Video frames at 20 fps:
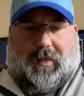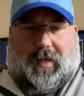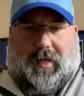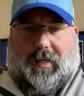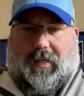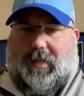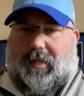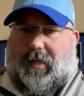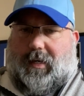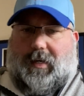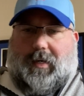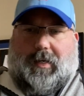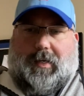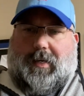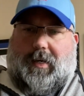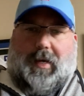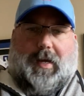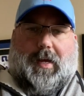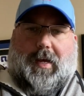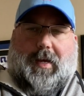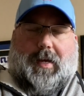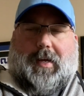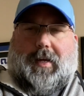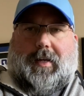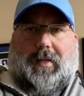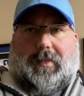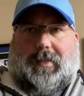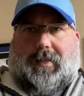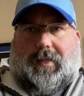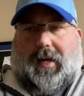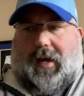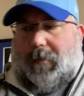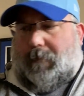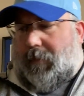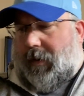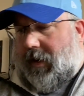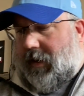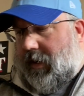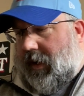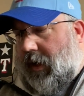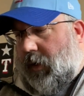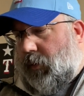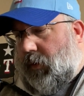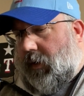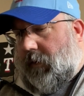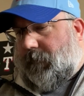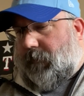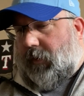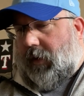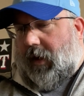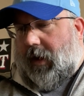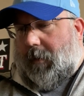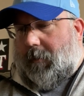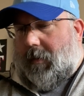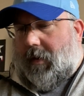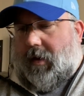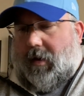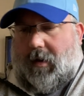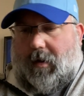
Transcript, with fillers: and uh, did not pan out well for him.